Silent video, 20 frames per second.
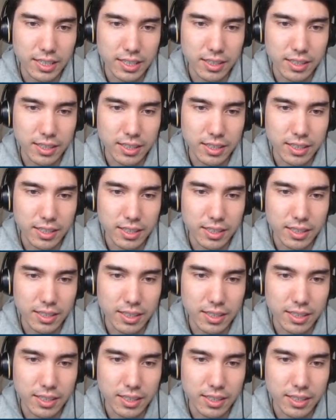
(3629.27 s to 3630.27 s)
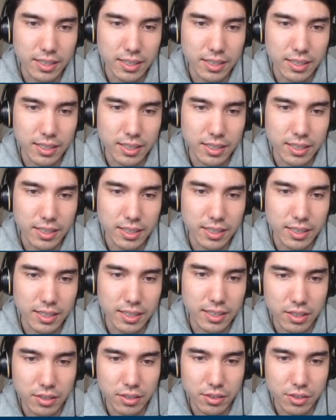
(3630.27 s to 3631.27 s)
come back over here,
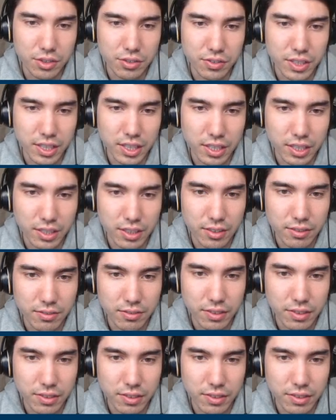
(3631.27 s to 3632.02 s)
but it was very,